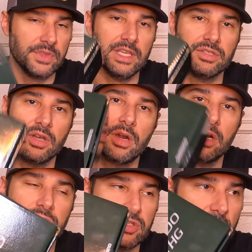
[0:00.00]
These
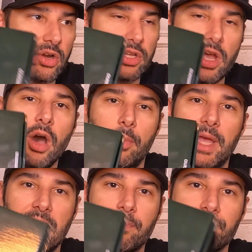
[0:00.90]
are starting to go,
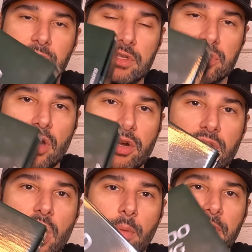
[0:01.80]
man. They're starting
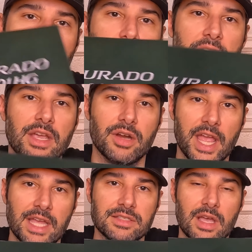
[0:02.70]
to go, but if you can get your
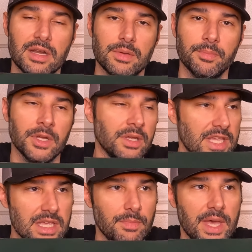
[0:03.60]
hands on them,
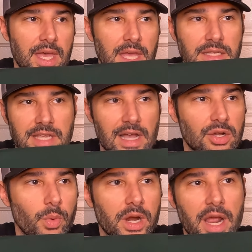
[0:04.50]
eBay,
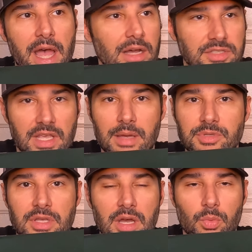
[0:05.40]
Tackle Warehouse,
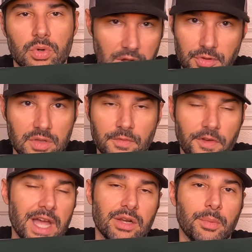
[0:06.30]
Amazon, wherever you can
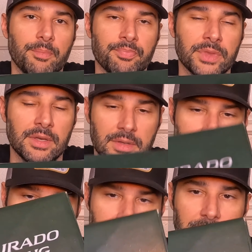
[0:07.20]
find them,
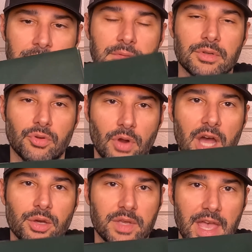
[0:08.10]

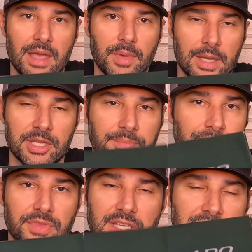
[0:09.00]
Curado K, baby.
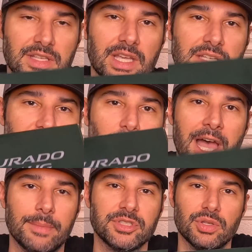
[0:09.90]
This thing is an
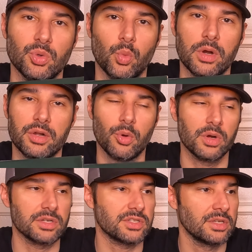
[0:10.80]
absolute
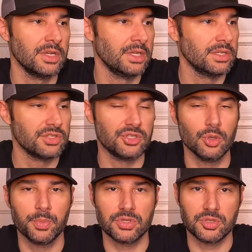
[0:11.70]
workhorse,
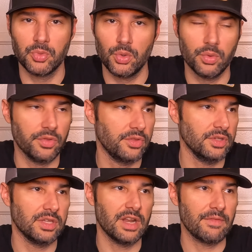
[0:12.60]
super smooth. You
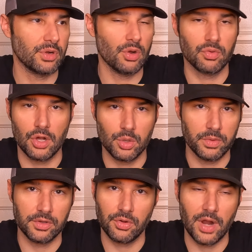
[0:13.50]
can never go wrong
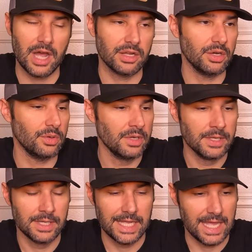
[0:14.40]
with a Curado.
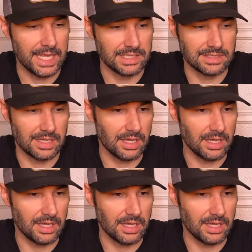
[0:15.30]
And